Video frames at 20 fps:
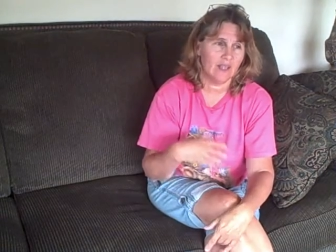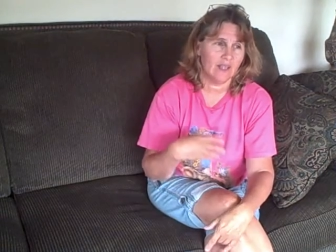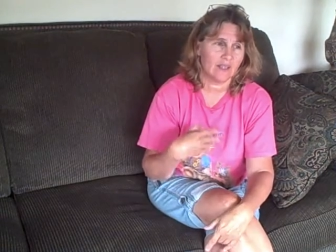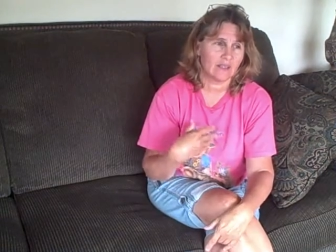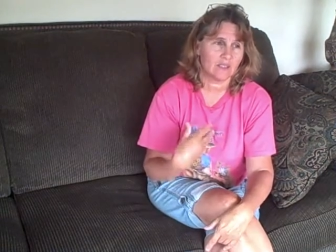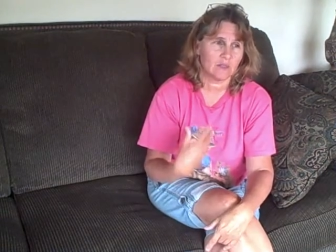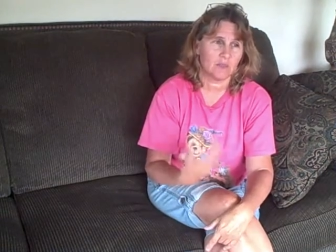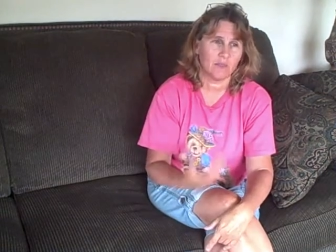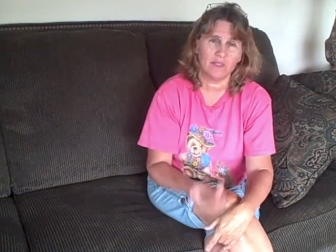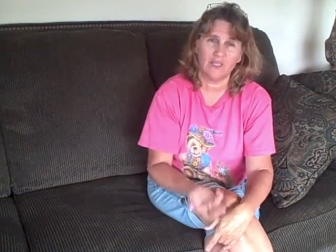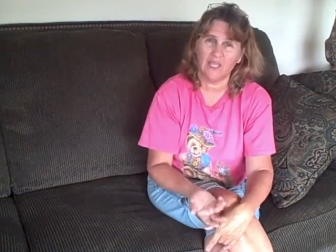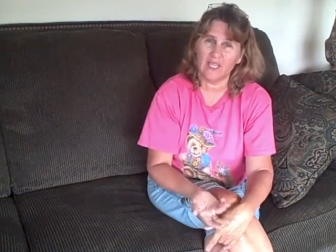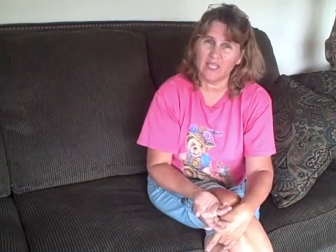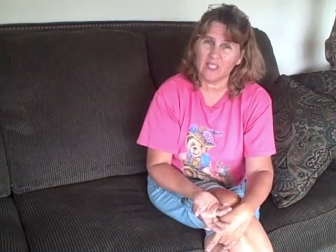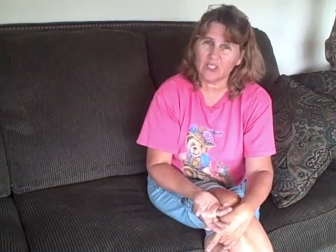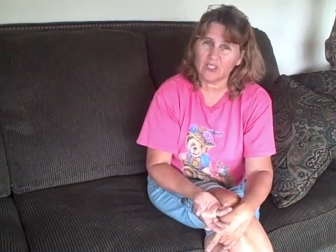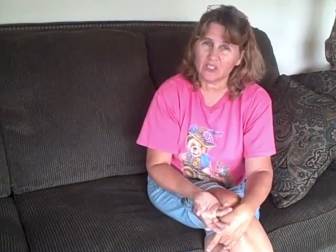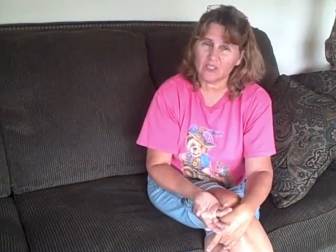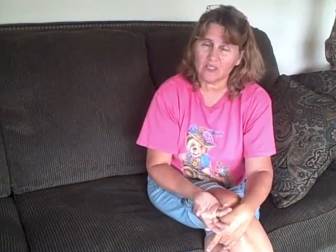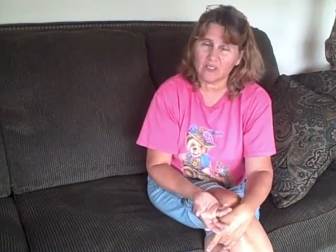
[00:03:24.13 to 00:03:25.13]

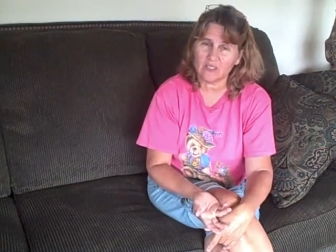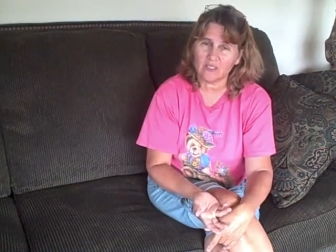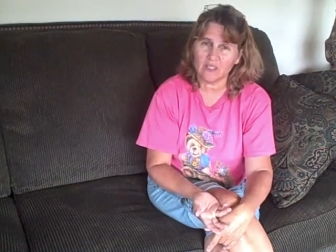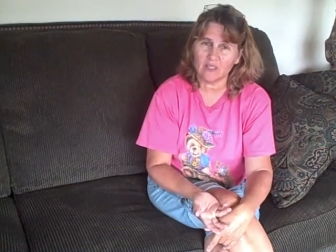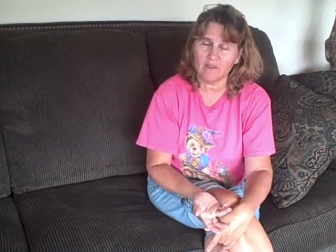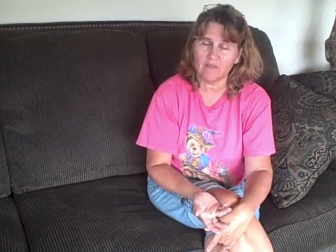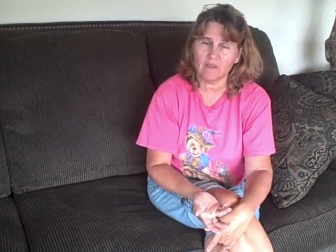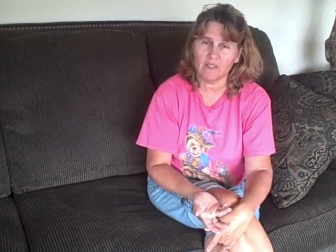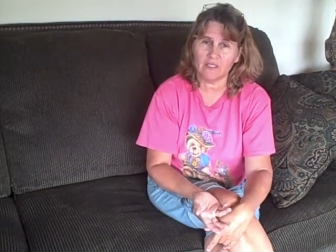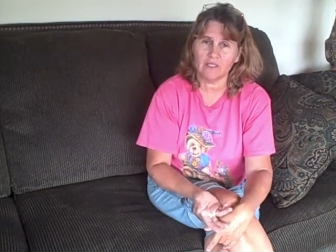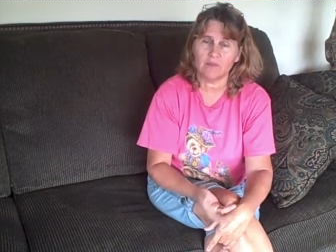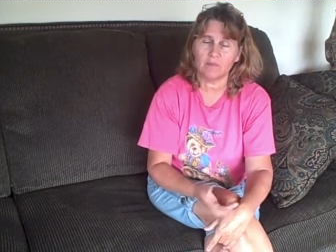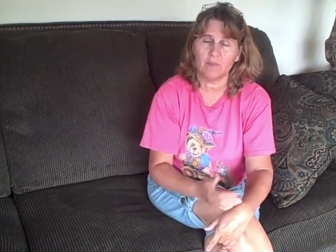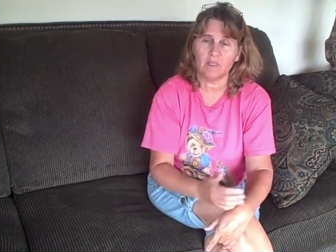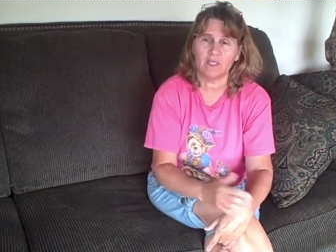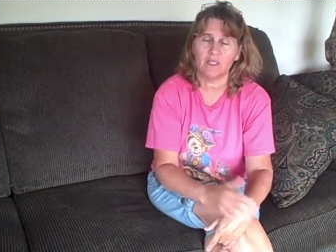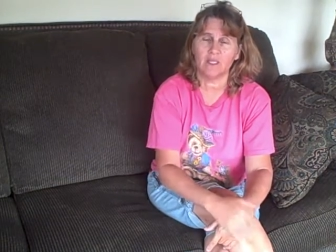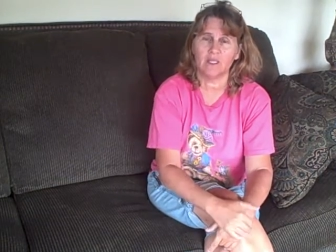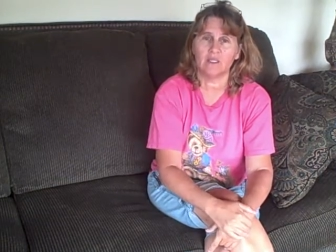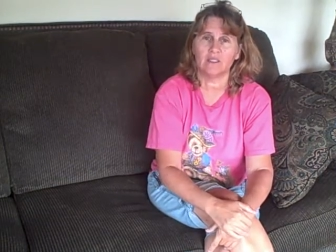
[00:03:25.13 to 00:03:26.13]
explanation of it
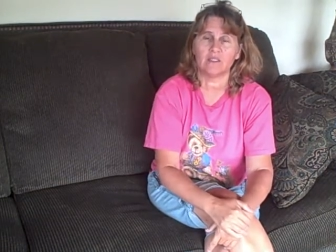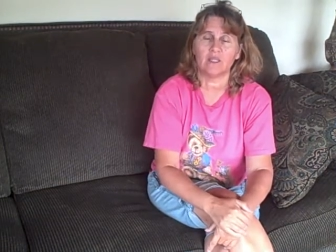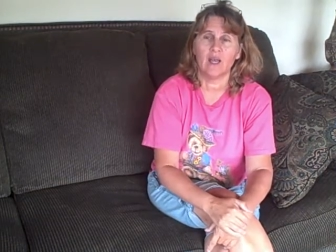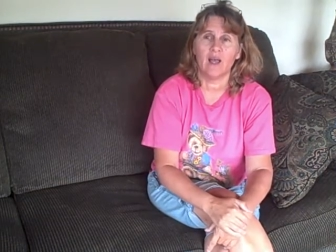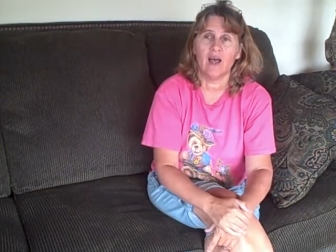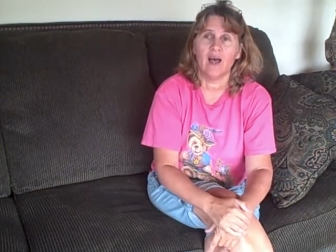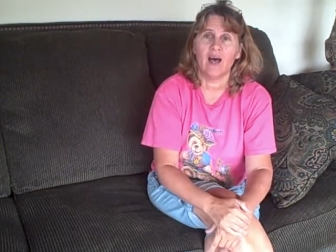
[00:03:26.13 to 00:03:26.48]
because